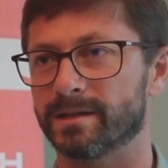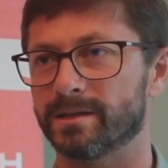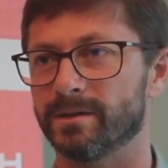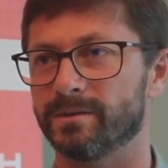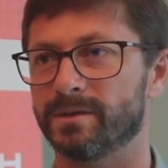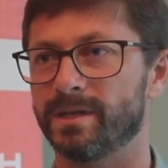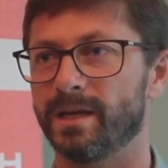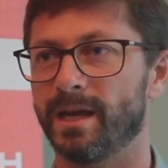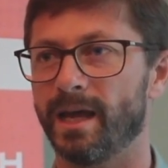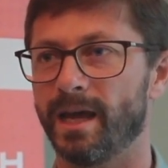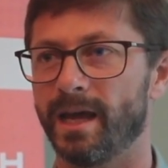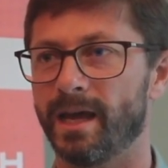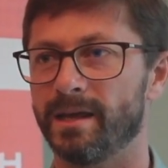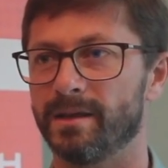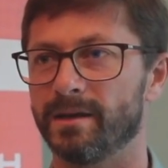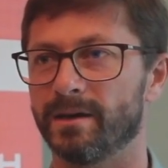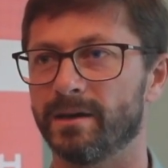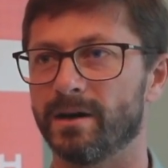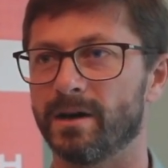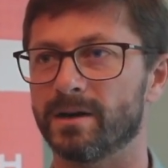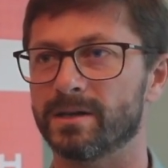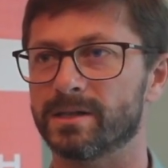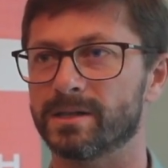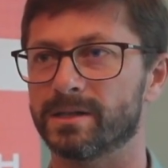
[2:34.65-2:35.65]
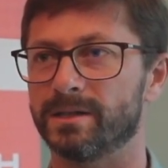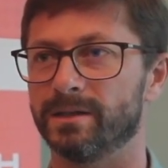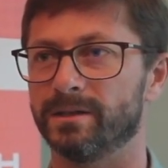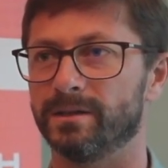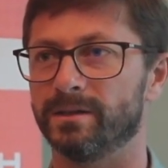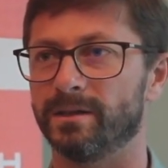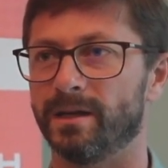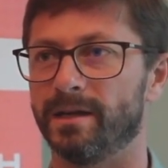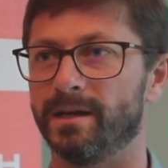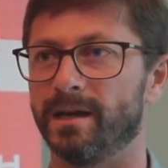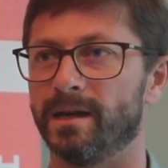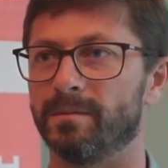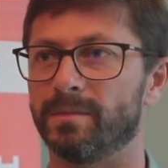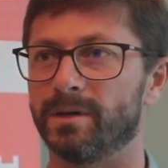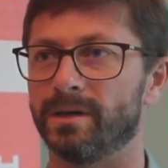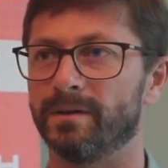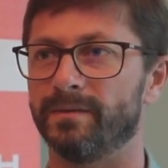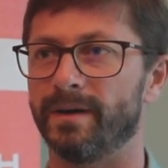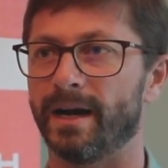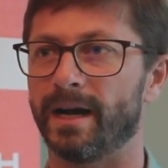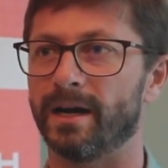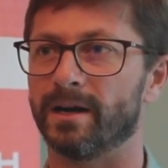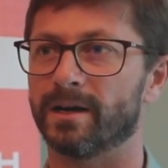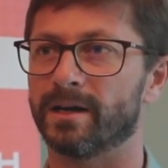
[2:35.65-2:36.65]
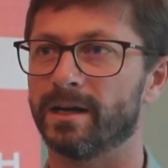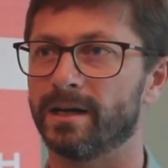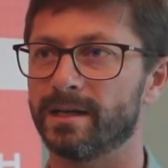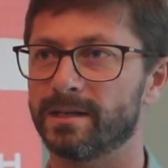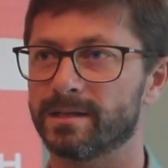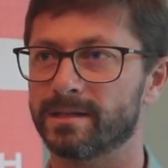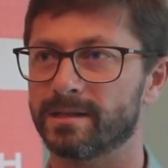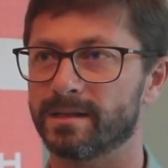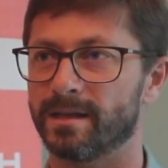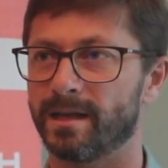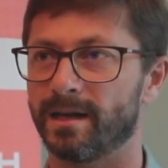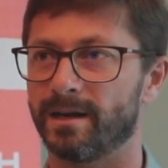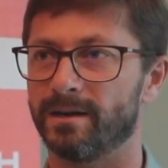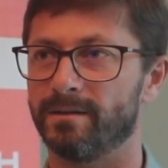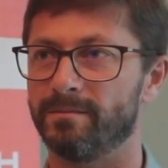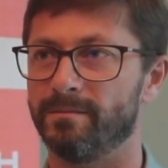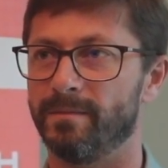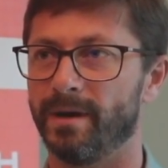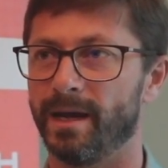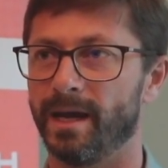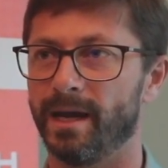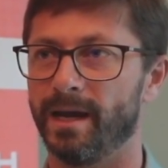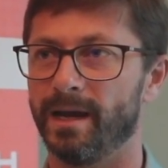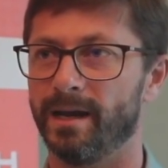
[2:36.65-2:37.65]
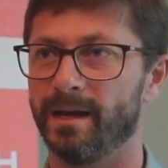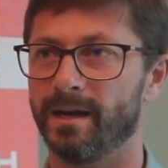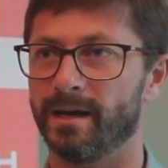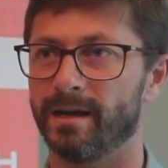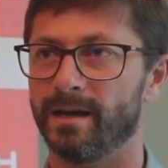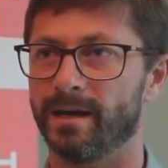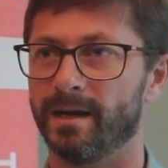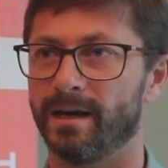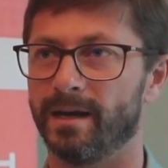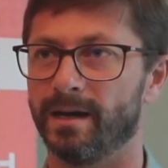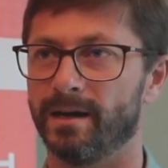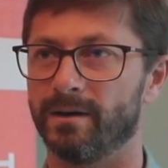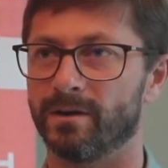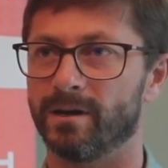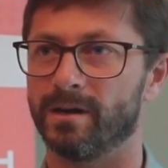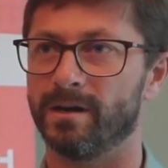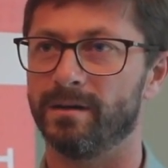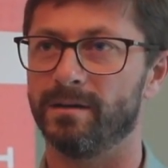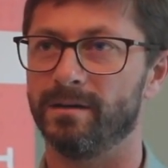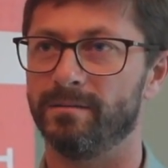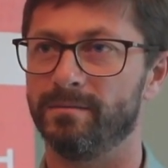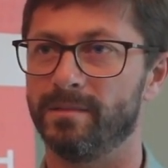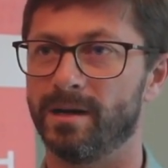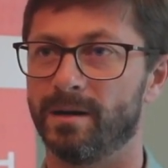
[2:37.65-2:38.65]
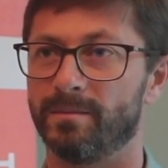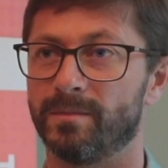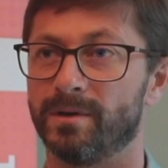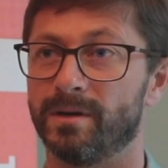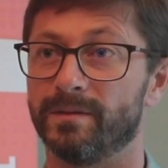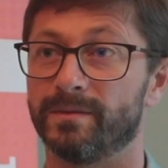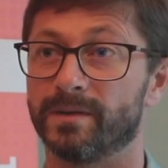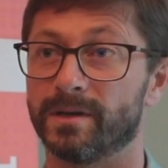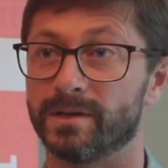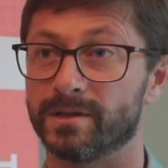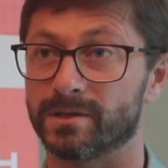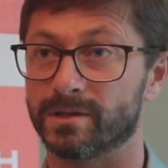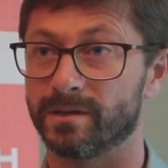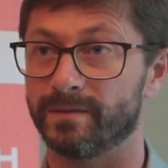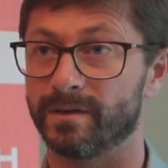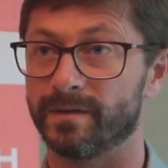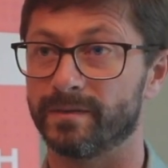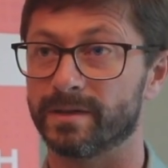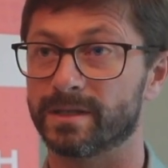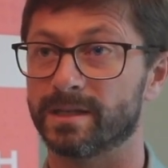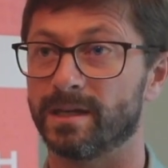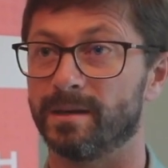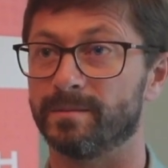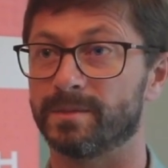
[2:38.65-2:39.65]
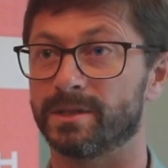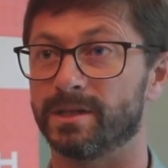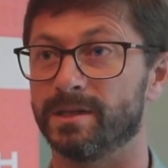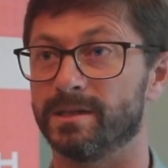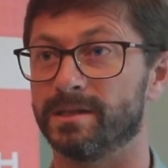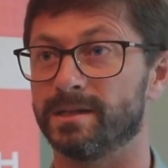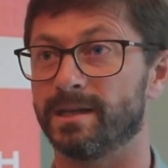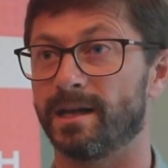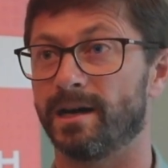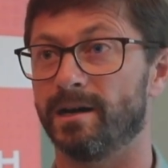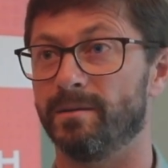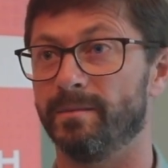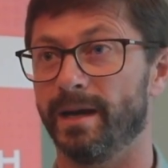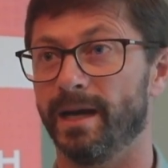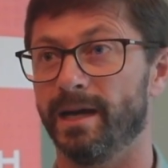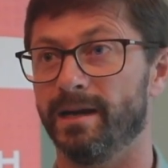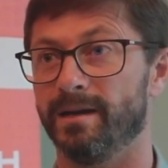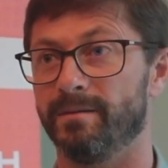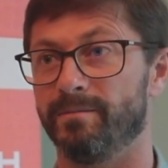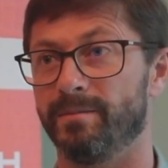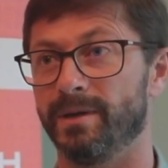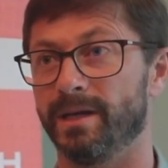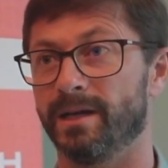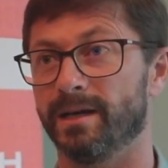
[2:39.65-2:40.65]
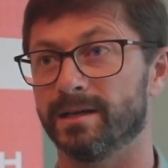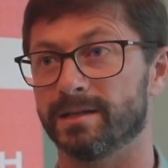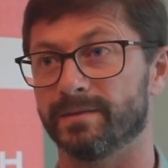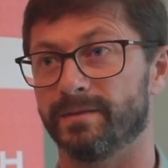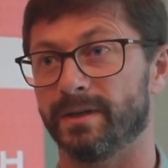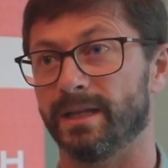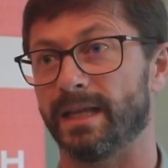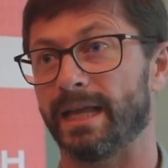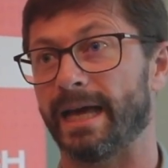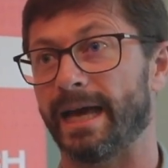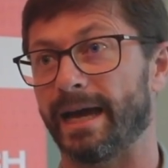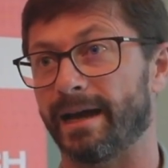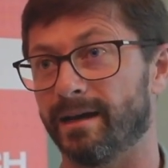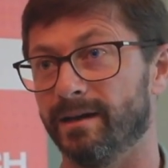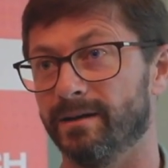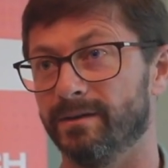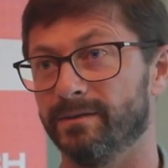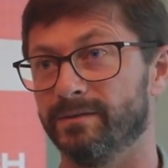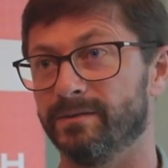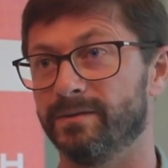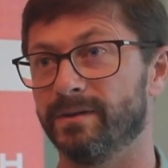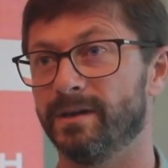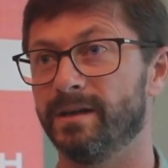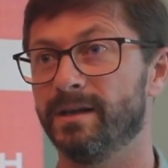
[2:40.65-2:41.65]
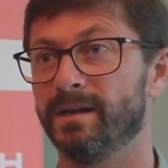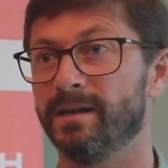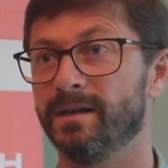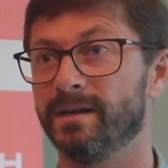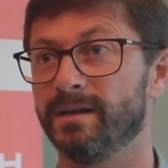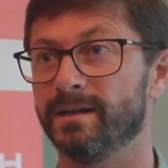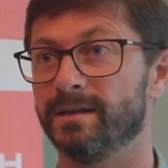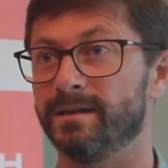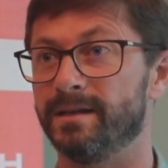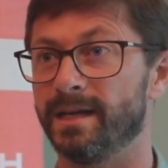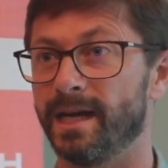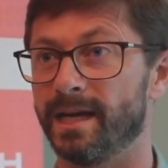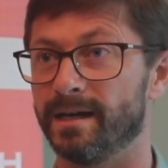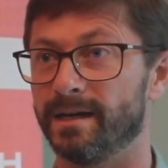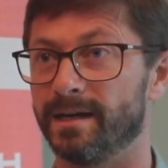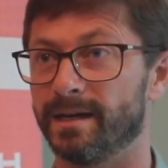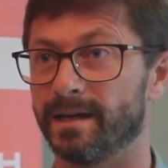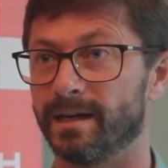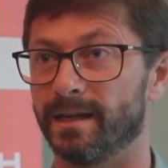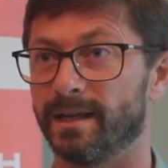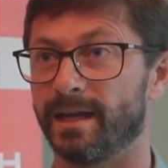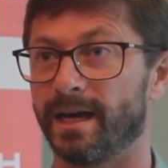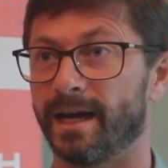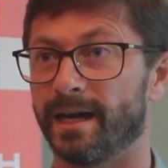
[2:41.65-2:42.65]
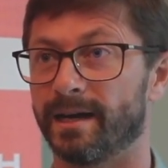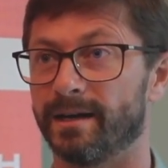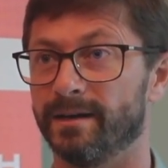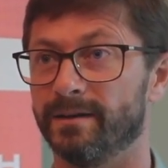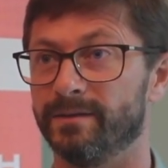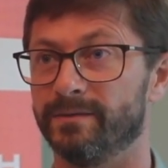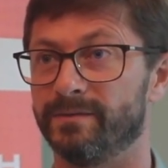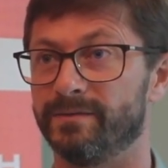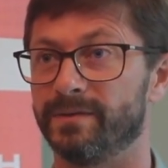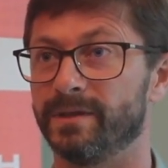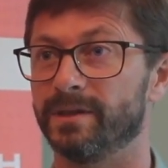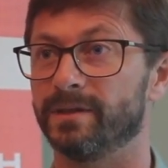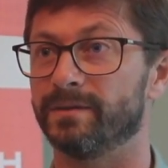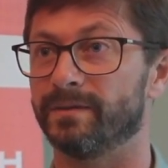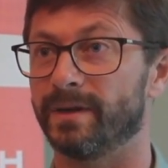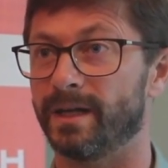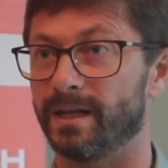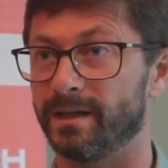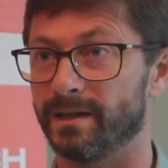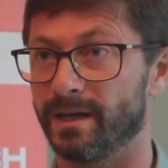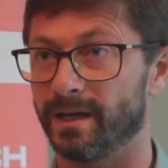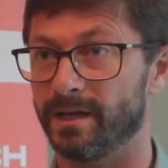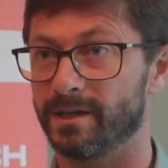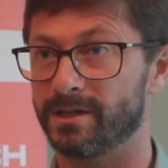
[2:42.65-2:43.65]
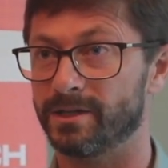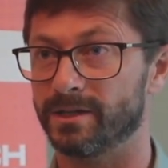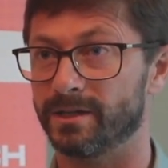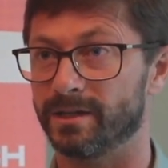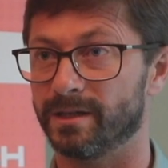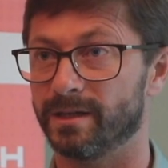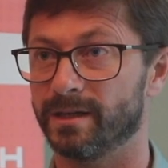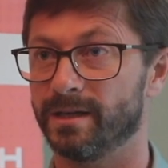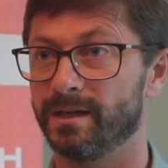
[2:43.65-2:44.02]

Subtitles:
So today there are still a number of haircuts that are made or a number of conservative assumptions that are made because of a lack of data and a lack of field validation.